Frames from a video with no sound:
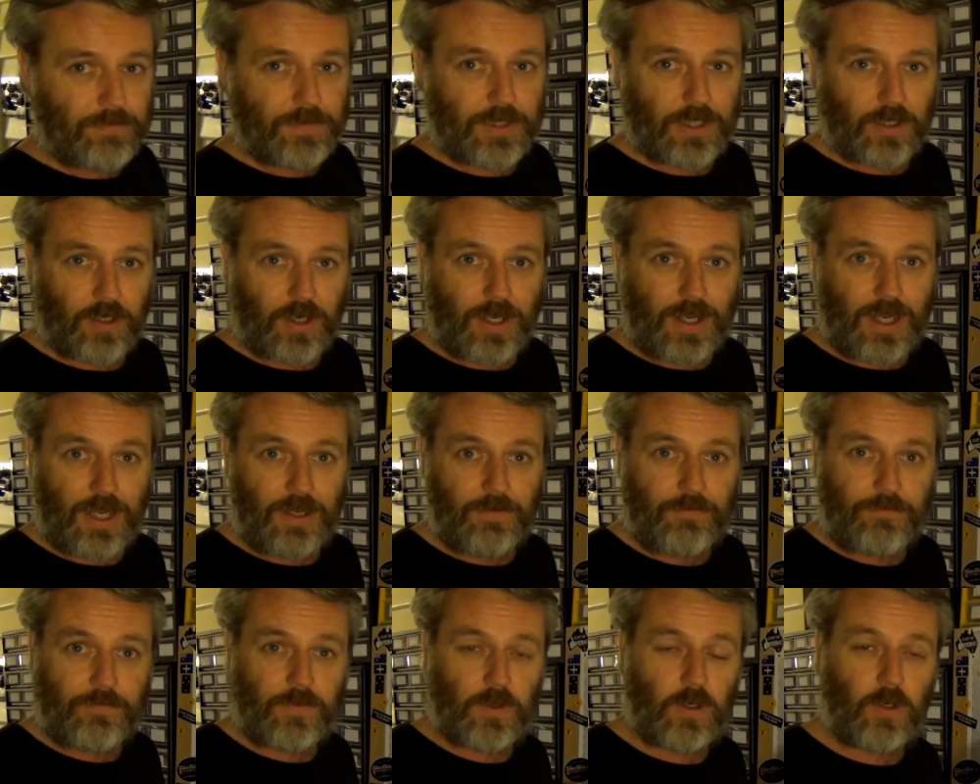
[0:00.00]
that I
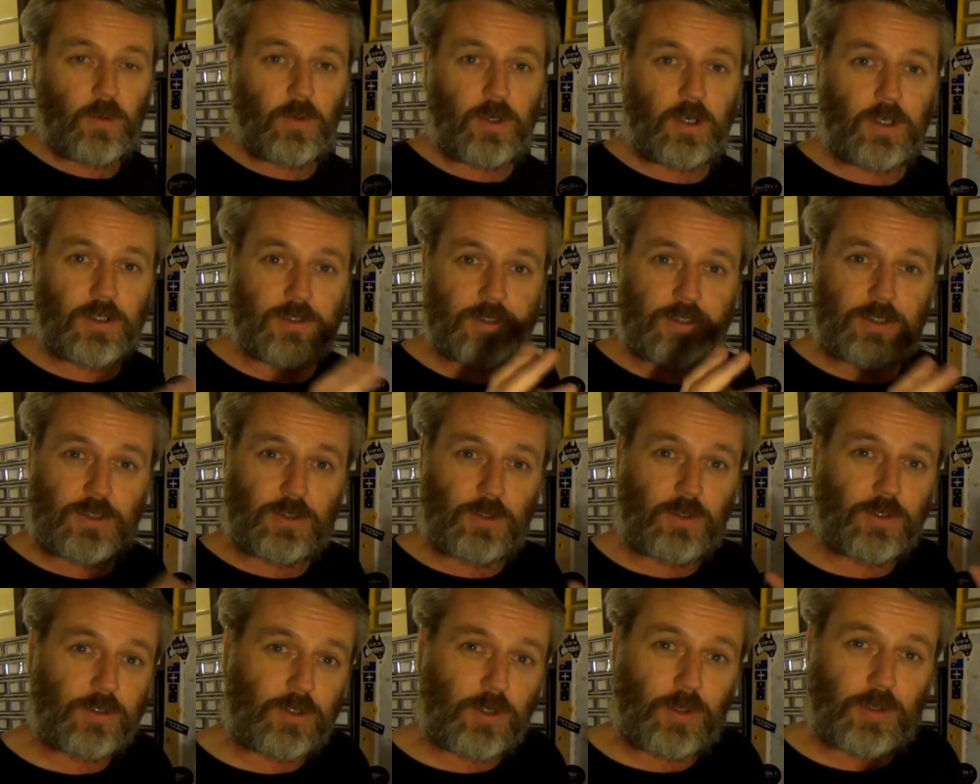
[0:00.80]
had for when I was
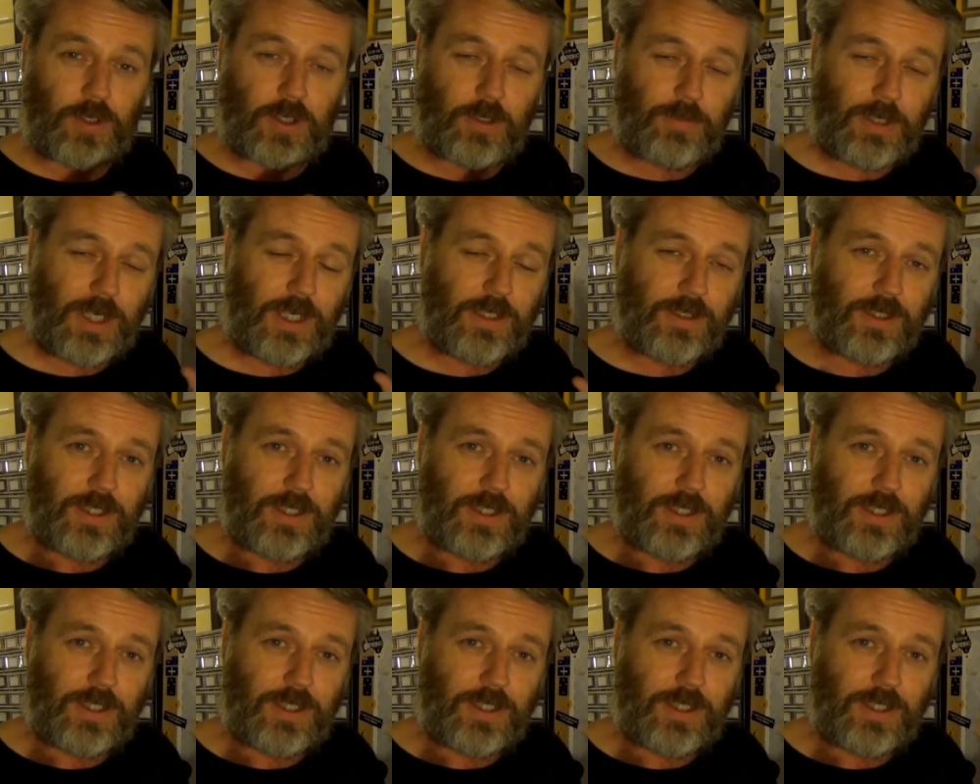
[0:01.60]
talking about